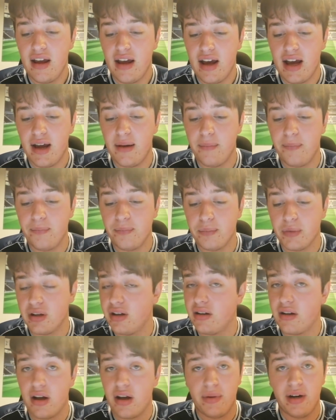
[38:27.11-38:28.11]

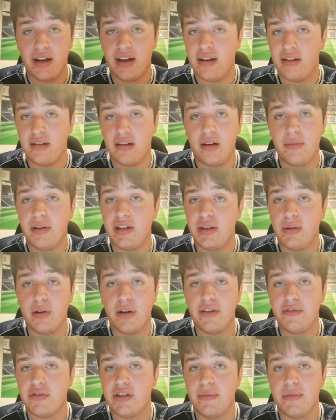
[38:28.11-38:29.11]
But I will do
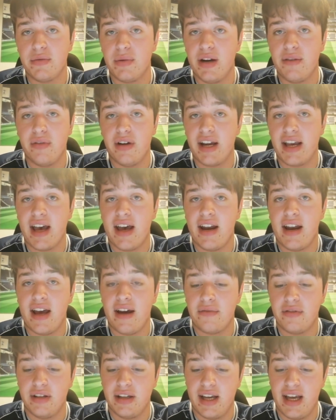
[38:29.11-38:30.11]
live streams whenever I can
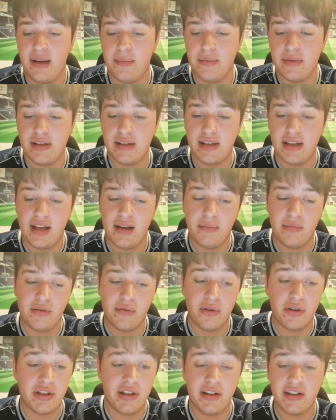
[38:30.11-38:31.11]
after the games.
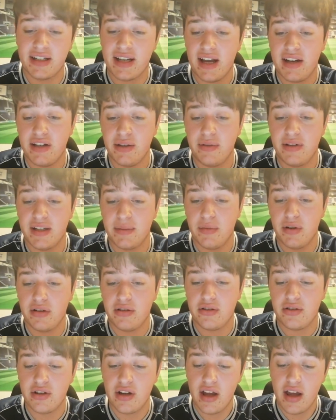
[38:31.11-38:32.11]
Unfortunately, I just can't do it as
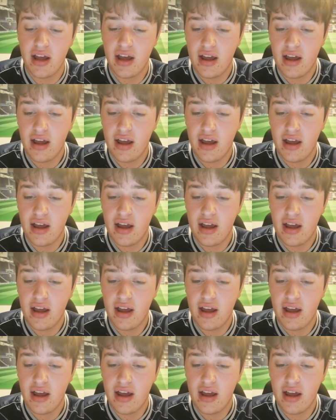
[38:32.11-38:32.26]
much.